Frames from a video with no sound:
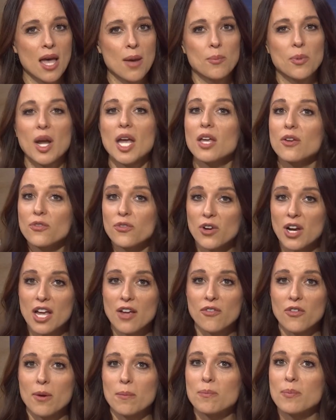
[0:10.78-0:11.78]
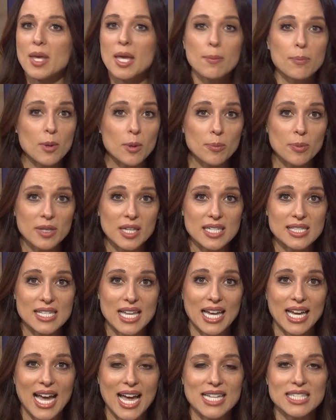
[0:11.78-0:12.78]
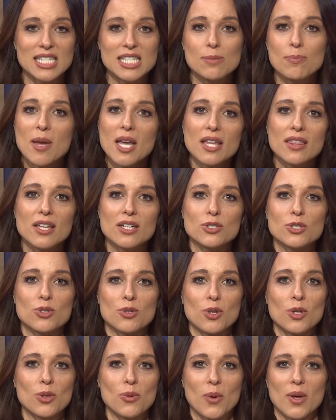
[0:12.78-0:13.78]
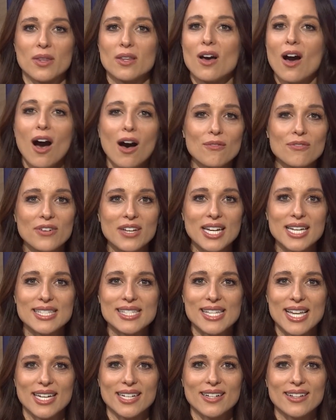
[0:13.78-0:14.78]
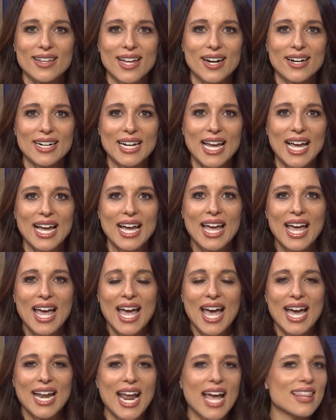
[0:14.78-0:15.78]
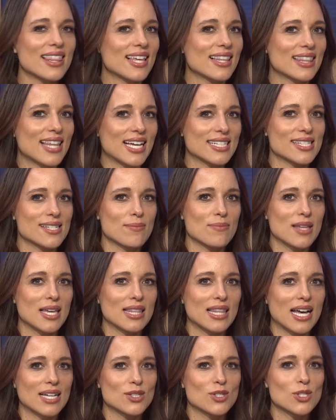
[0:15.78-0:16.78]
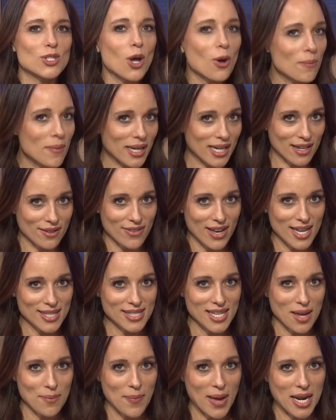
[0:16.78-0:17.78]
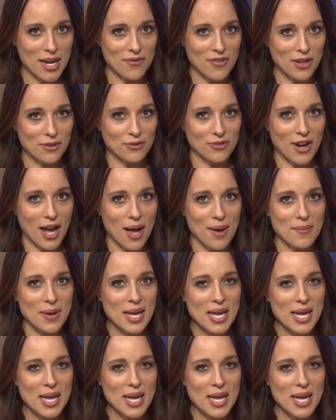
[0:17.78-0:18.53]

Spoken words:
break free from people-pleasing and speak their truth with confidence and clarity. And I think that's something that so many of us can benefit from.